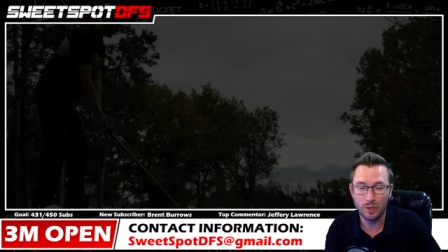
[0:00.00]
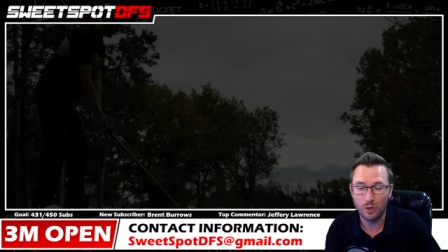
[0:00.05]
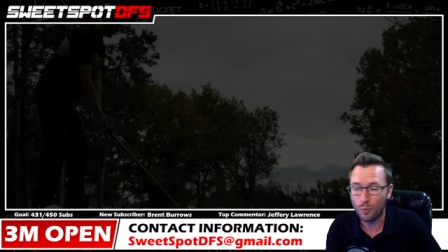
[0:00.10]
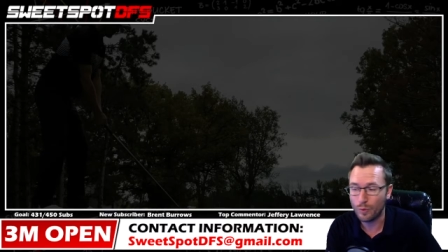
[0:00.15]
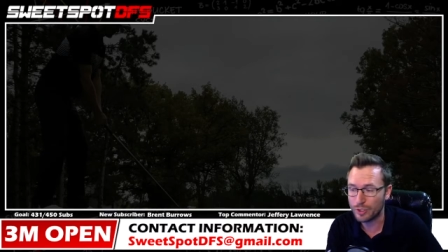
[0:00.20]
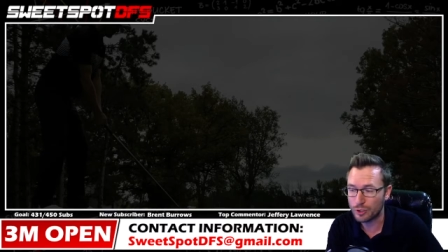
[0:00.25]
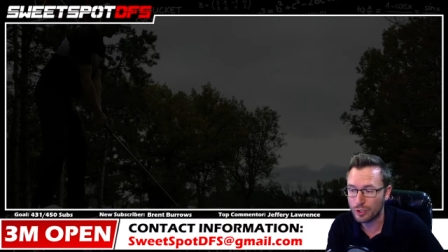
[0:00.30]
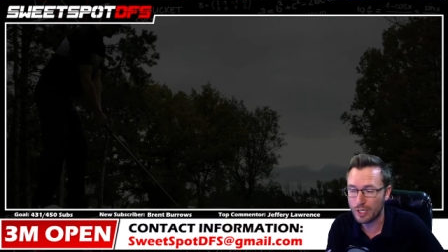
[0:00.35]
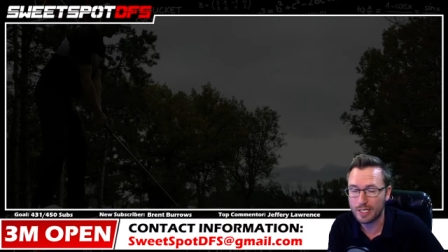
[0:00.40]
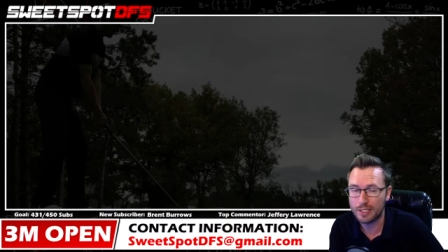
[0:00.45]

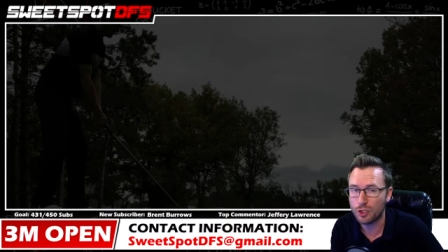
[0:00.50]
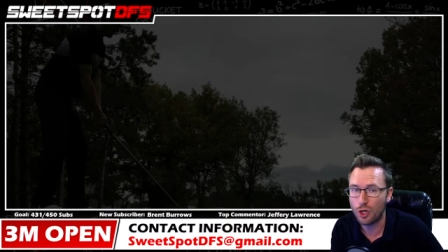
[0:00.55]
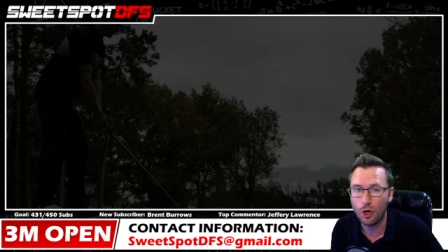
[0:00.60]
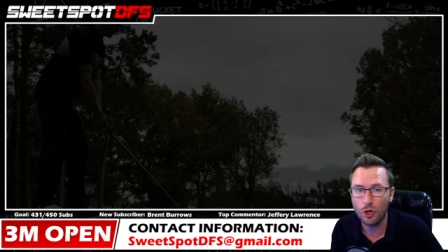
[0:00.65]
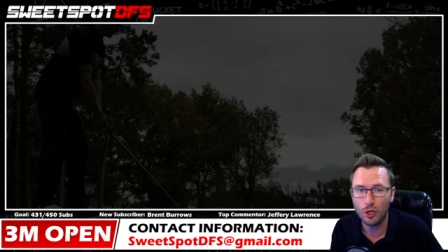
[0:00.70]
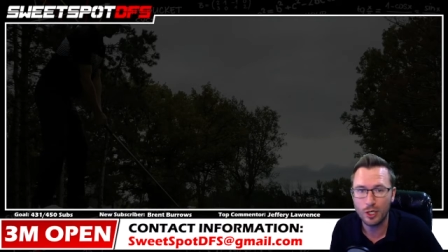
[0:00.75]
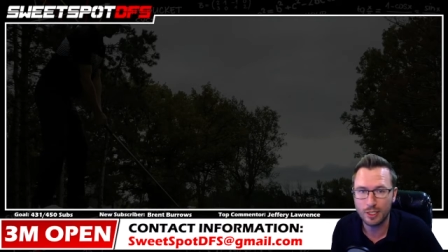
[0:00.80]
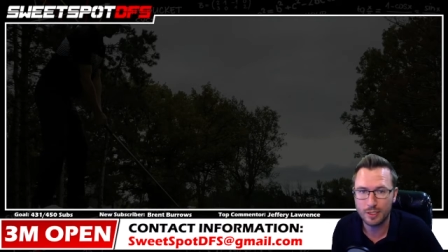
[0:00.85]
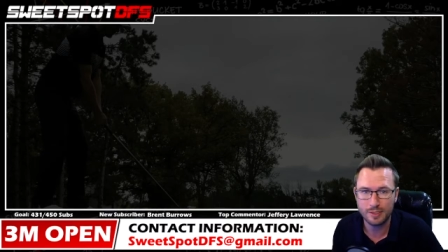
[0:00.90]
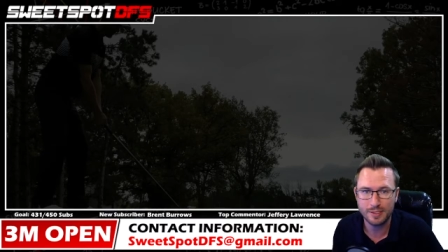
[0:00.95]
we try to
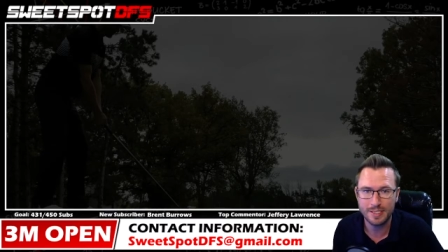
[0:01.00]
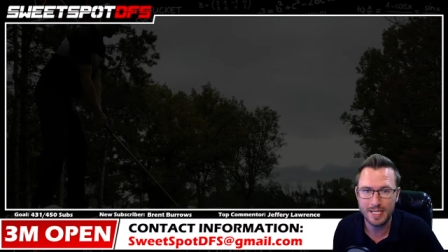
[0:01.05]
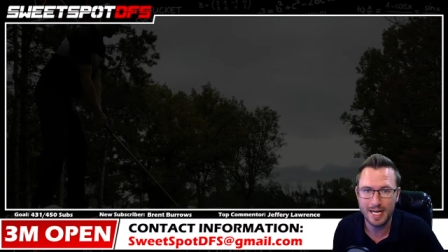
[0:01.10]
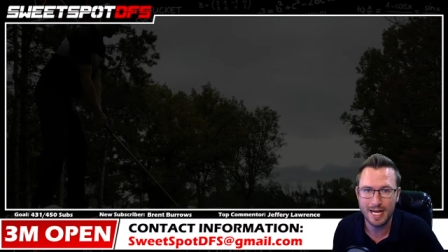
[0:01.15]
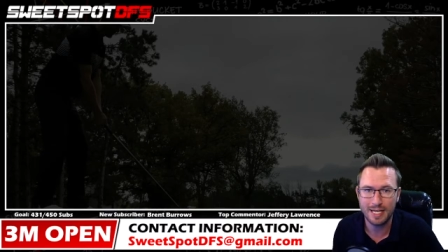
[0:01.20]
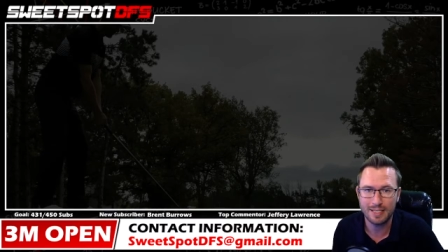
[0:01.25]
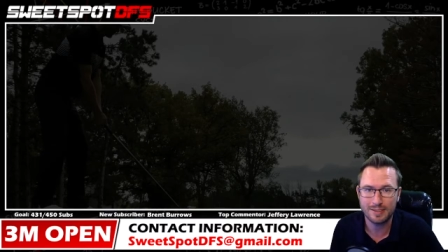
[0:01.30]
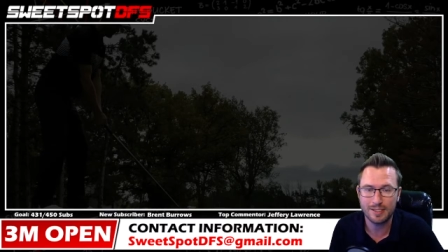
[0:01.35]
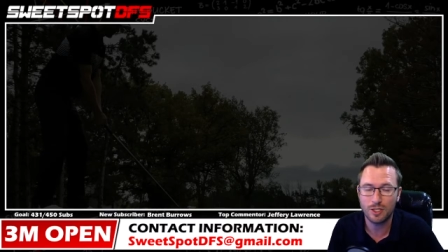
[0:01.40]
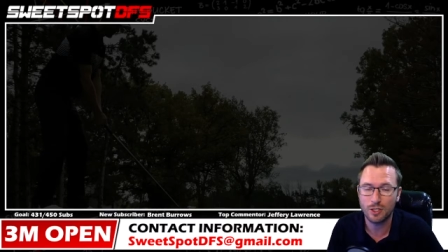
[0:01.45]
target the
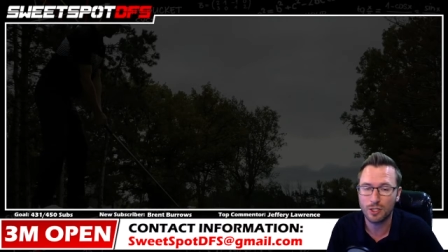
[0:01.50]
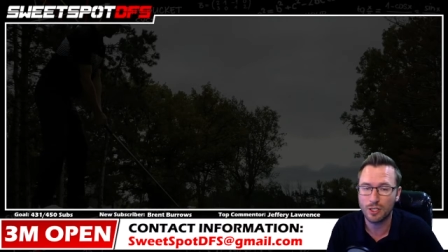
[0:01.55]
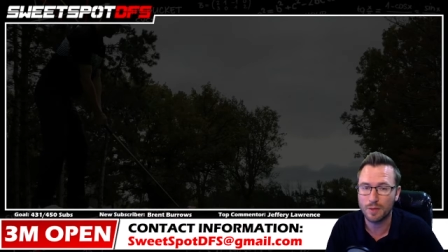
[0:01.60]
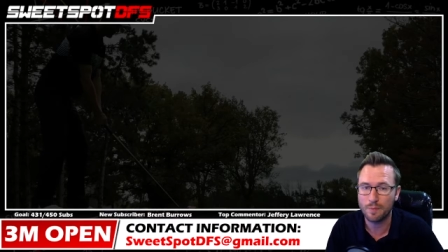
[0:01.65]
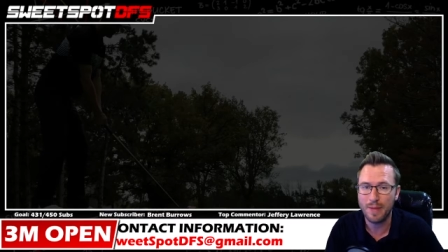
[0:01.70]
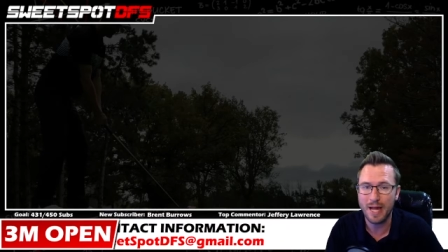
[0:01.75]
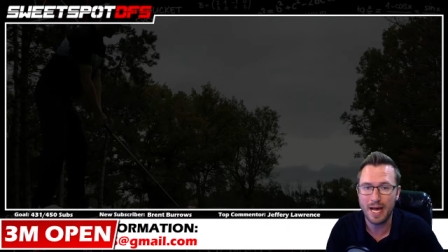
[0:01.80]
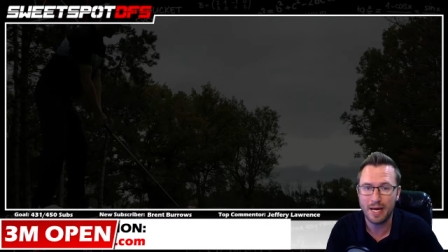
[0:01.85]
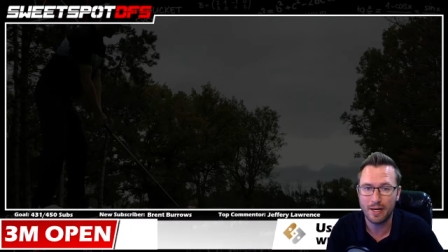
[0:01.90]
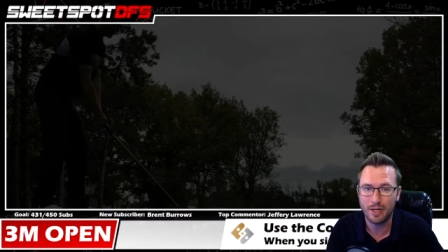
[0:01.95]
stats that are going to
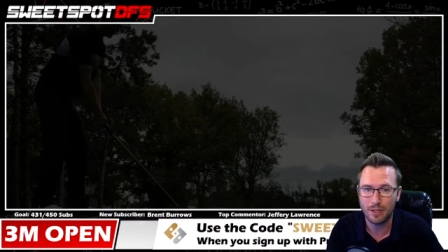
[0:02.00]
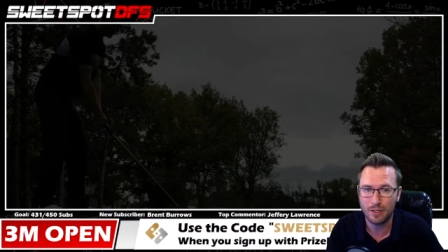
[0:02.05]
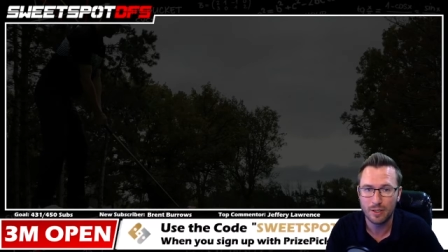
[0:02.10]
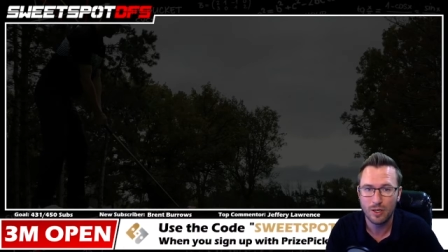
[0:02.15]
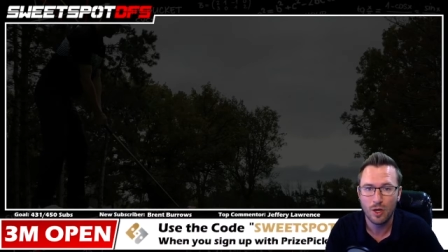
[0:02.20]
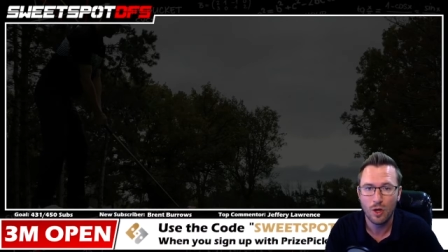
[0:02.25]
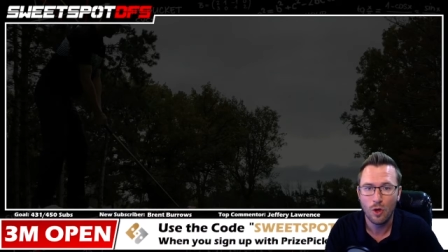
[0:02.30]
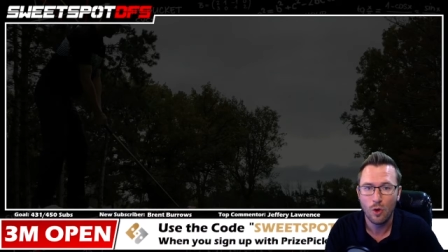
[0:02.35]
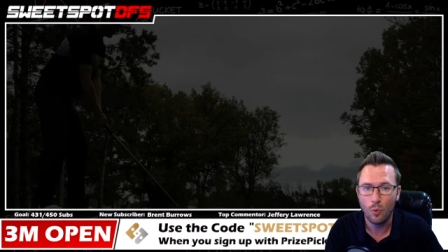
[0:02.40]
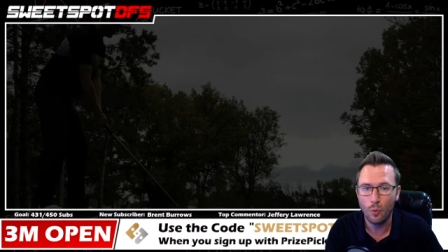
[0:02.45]
matter
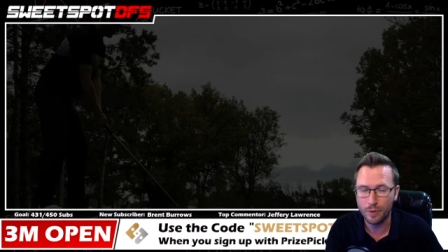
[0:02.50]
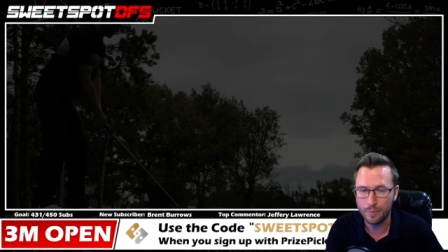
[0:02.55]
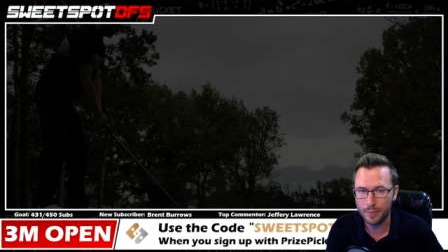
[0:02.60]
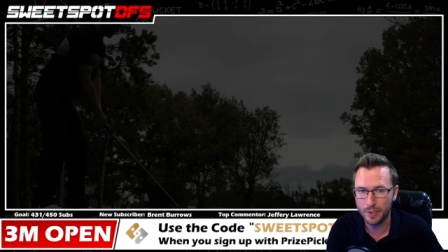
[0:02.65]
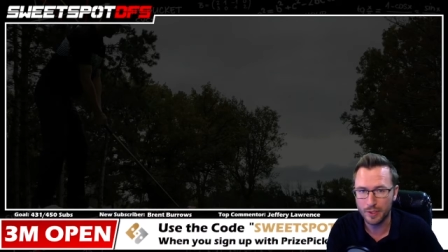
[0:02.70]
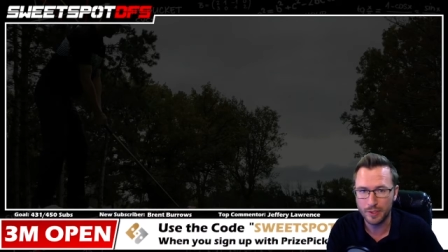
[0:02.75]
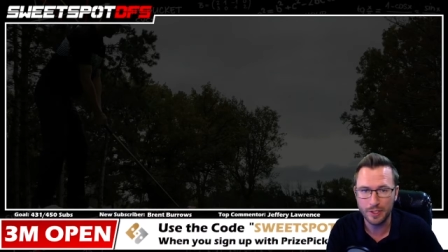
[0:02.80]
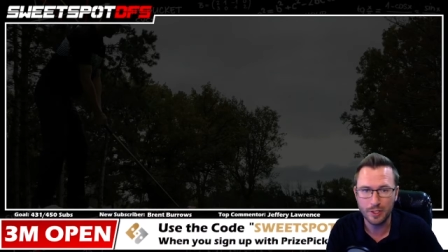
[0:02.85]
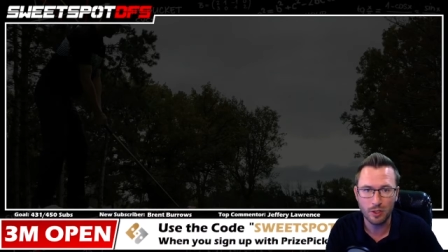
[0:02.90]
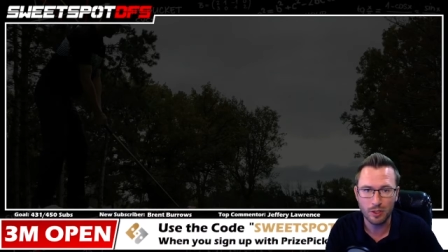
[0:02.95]
when
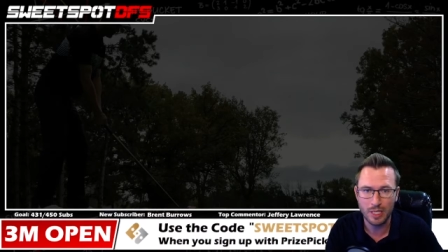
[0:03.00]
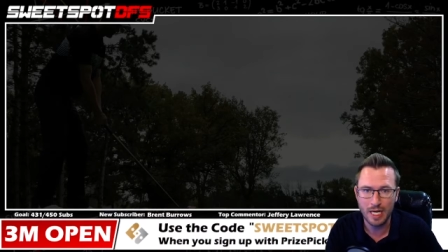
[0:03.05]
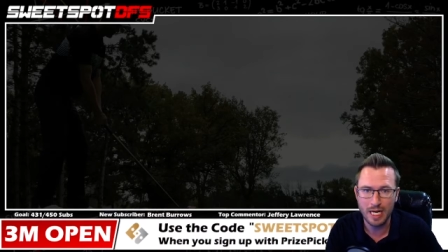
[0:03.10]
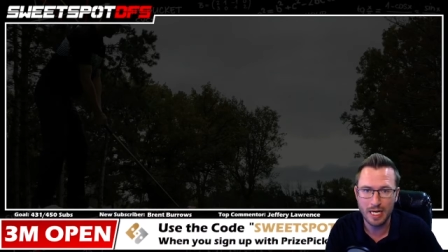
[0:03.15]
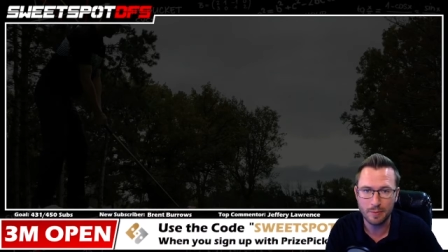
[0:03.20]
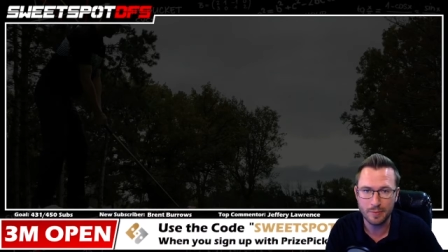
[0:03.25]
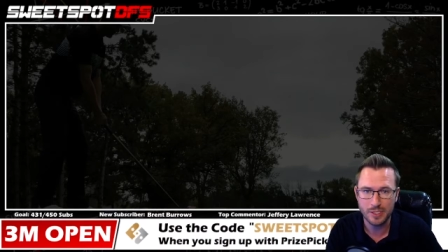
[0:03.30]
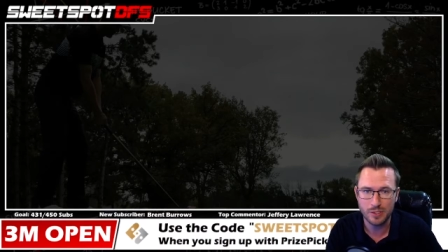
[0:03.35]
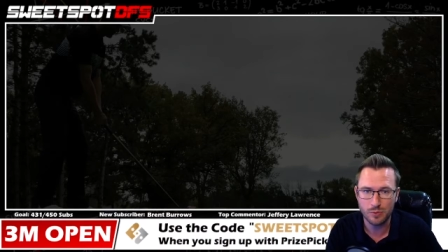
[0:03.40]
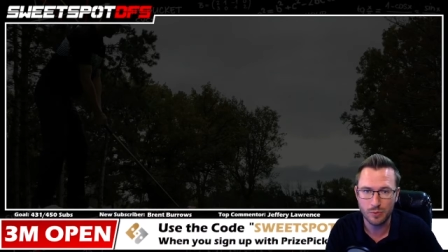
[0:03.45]
building our
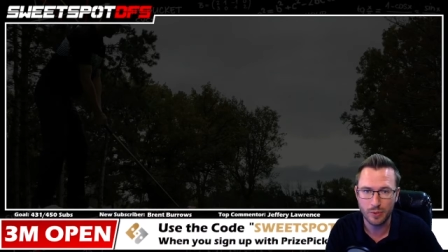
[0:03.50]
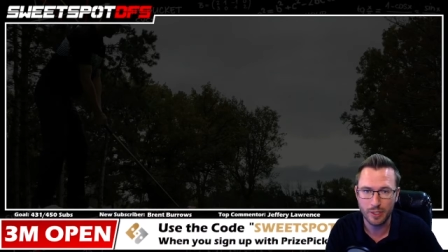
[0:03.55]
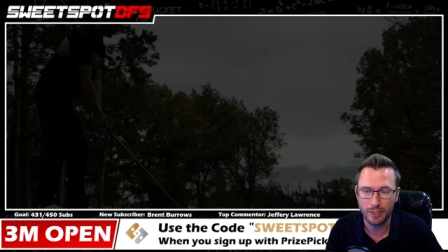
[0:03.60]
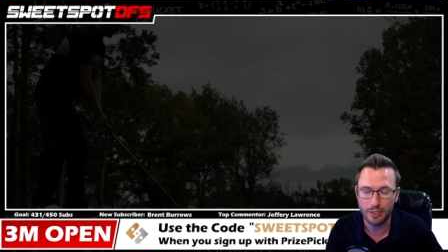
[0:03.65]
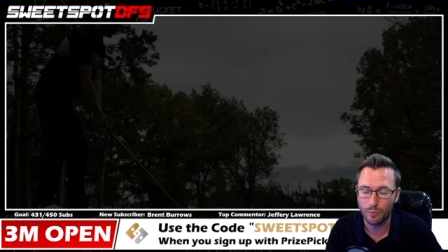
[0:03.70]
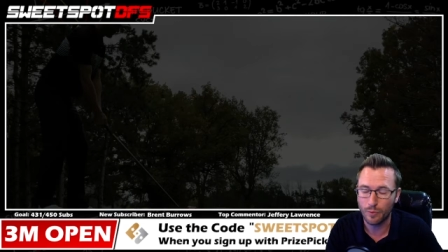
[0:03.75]
lineups this week.